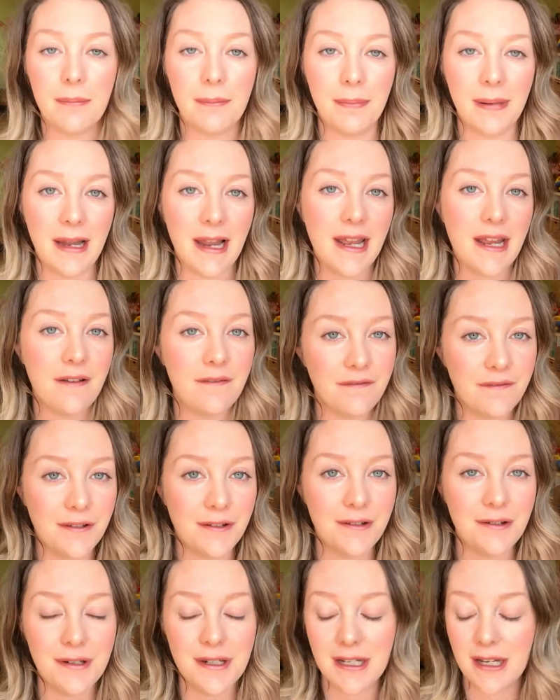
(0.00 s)
play
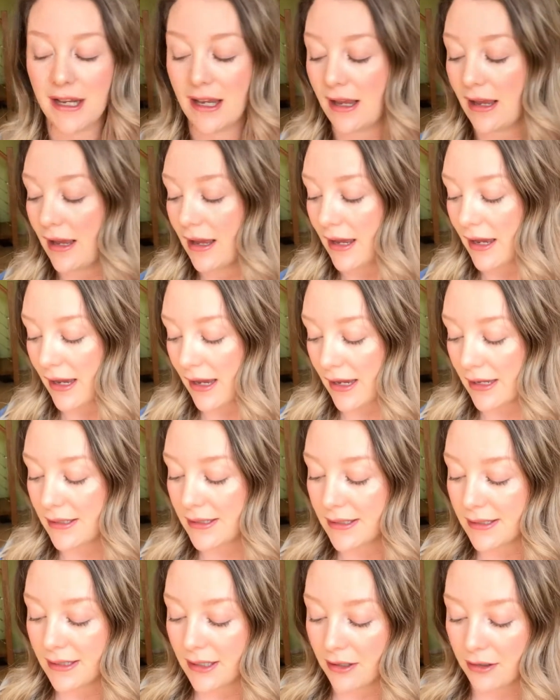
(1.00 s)
food.
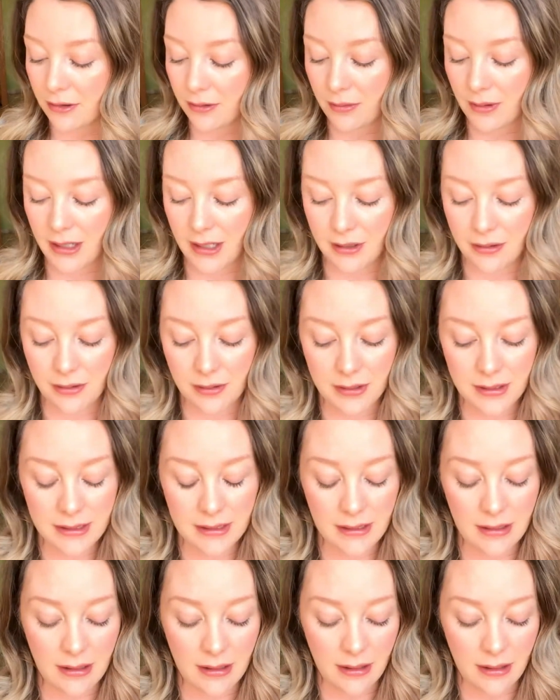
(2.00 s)
And so I got